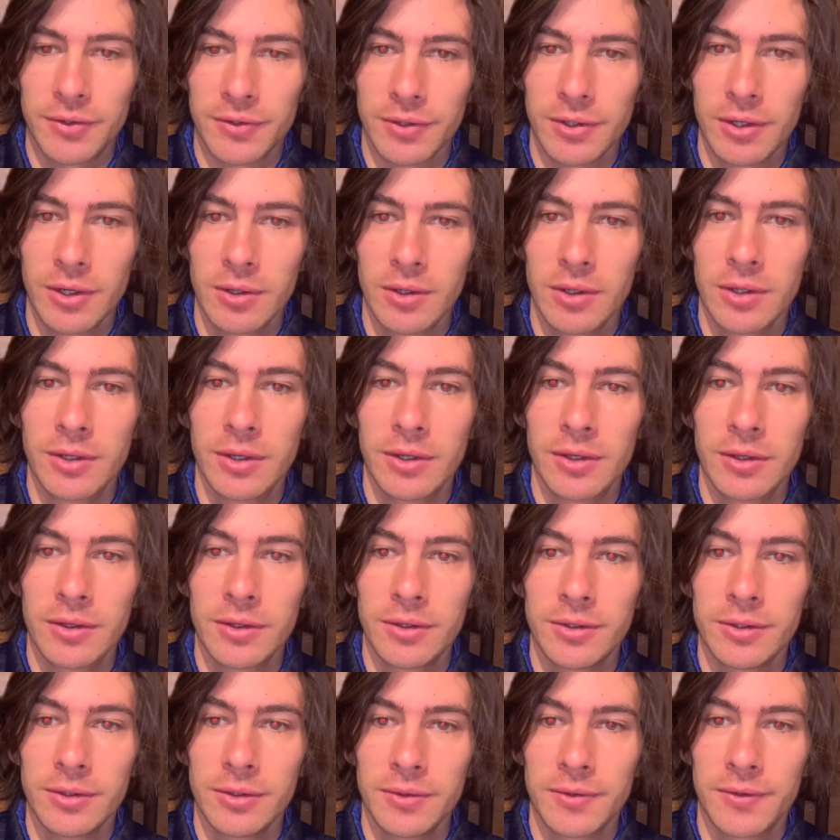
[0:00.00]
go and
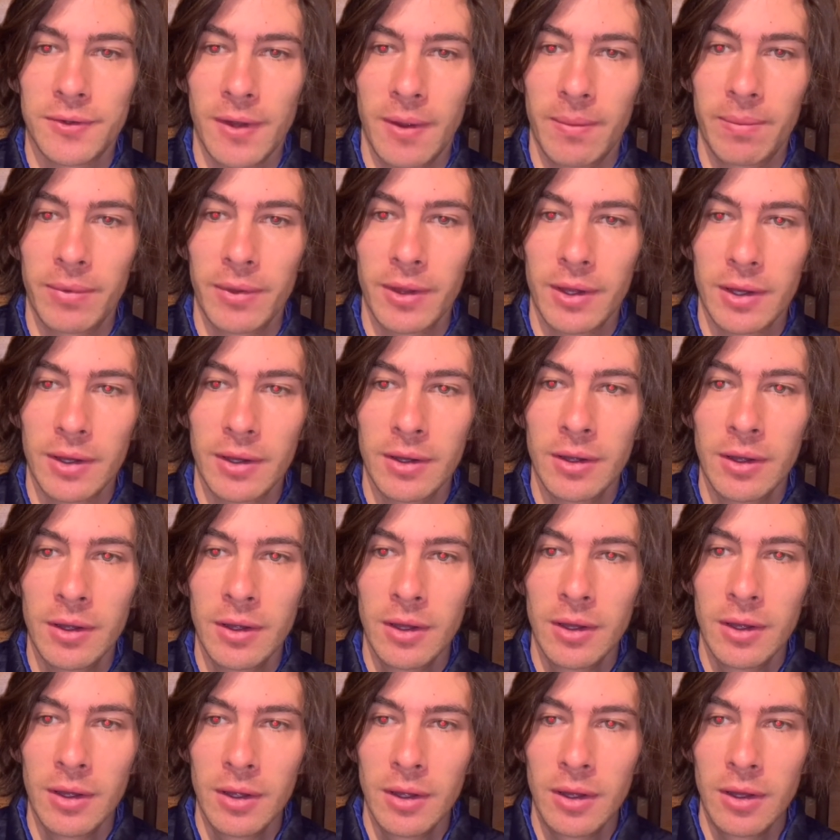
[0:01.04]
do something
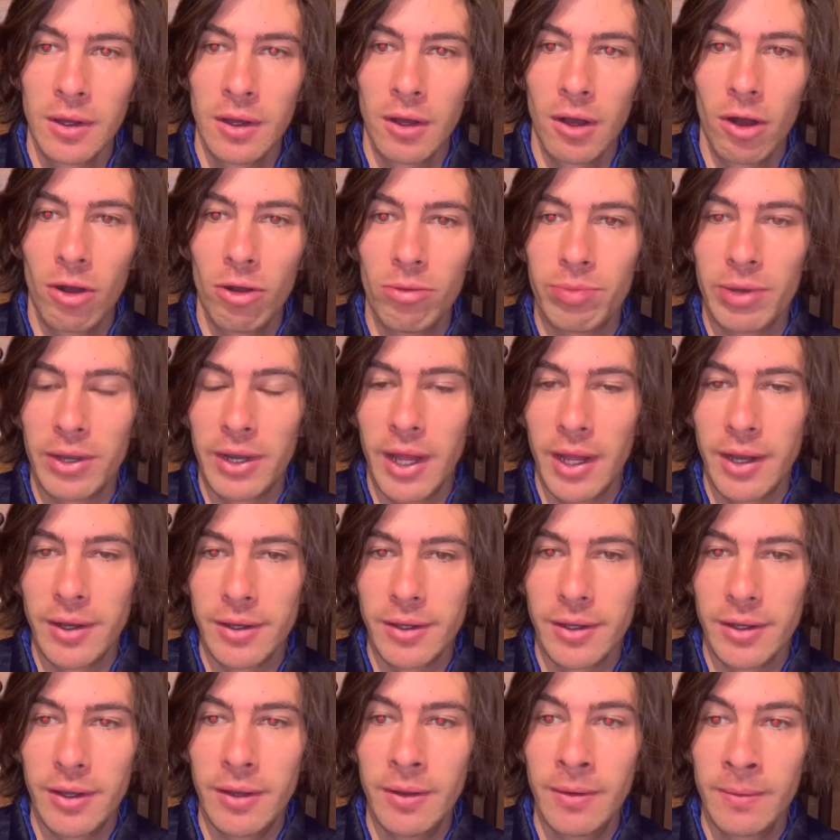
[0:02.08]

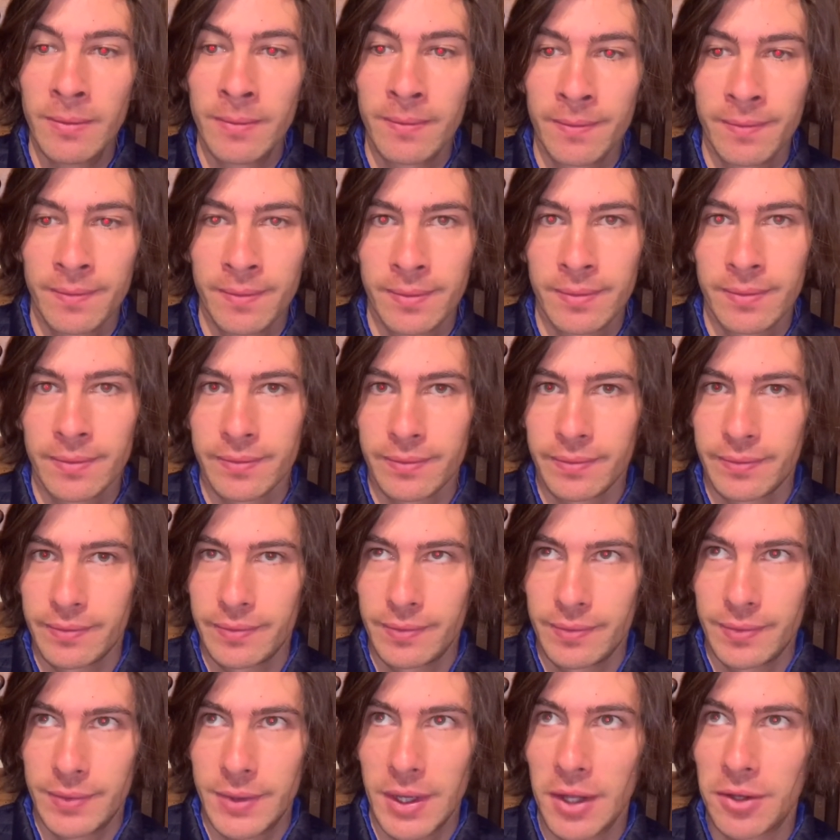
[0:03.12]
open-ended.
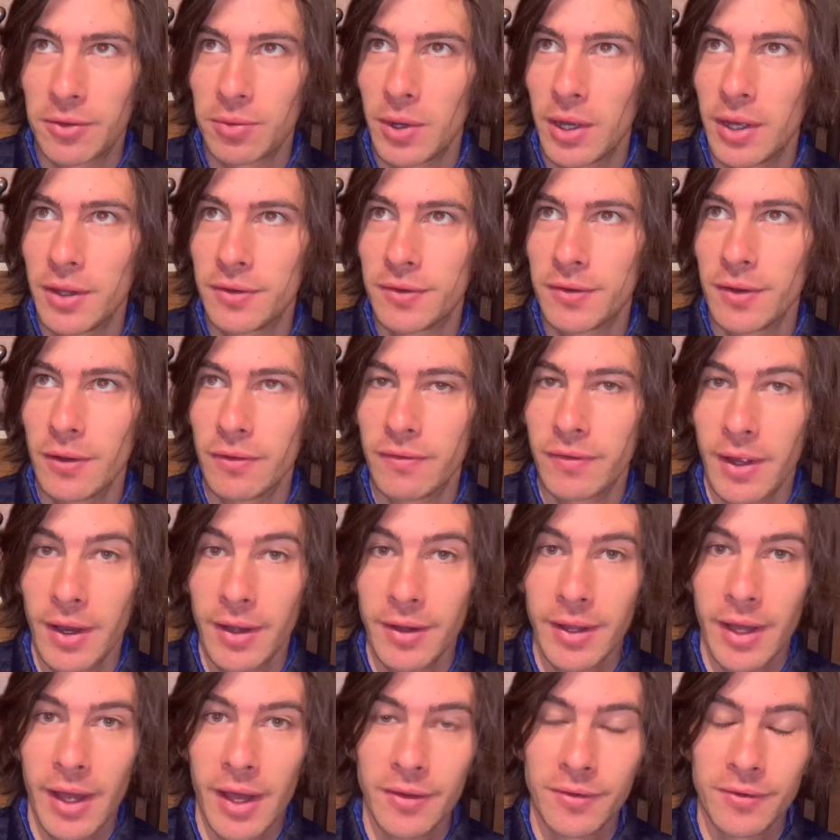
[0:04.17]
That's why it's so
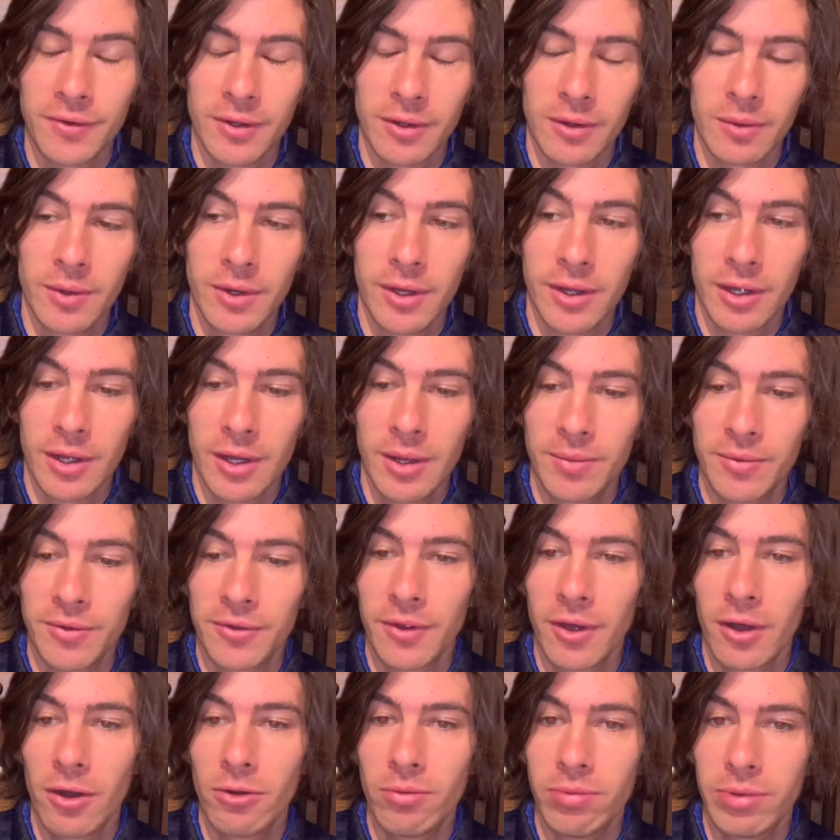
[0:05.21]
fantastic when it comes to
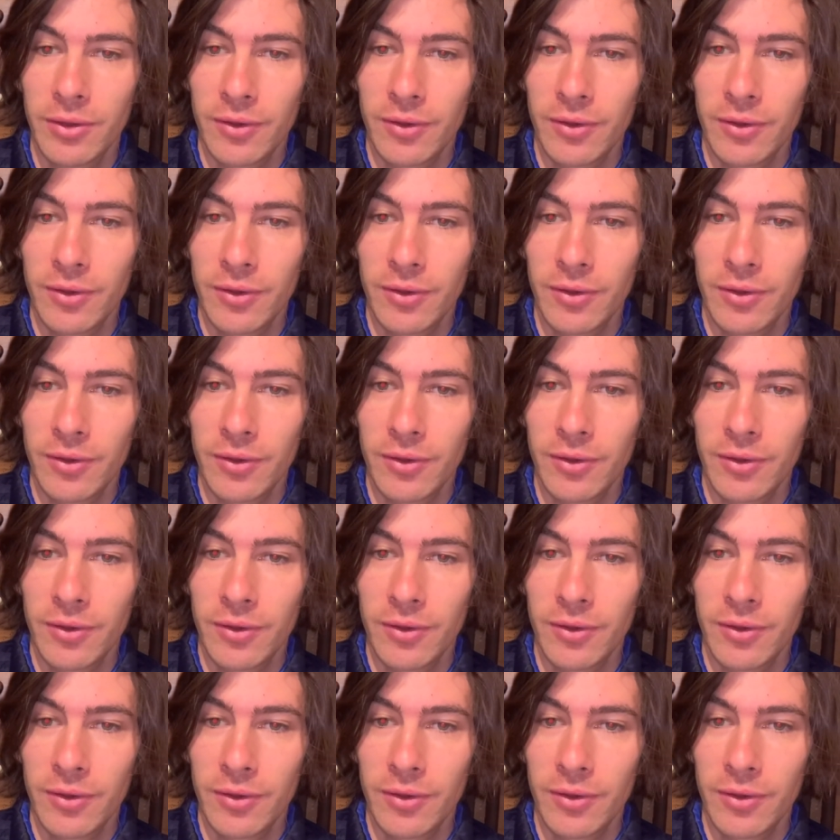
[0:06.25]
open